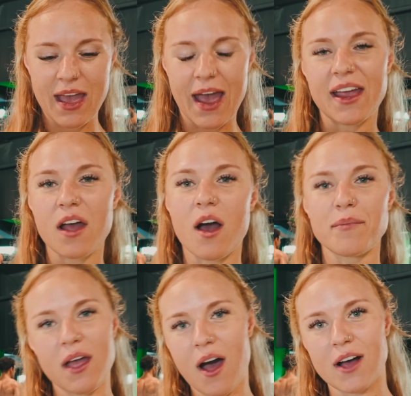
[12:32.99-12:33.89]
a kick up
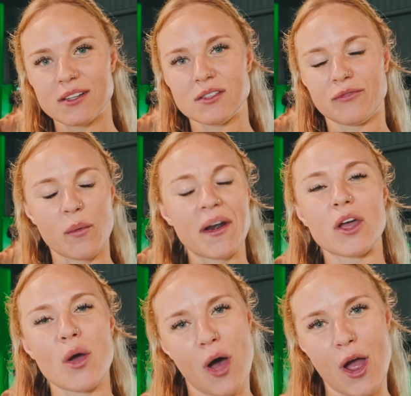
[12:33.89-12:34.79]
the arse for when I
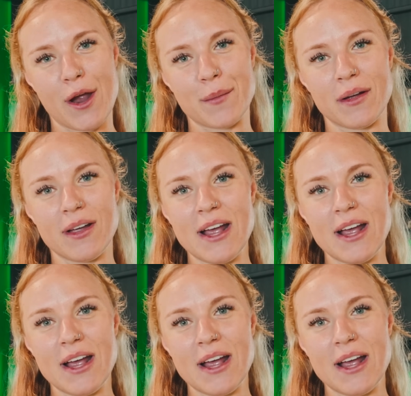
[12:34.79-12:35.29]
go home.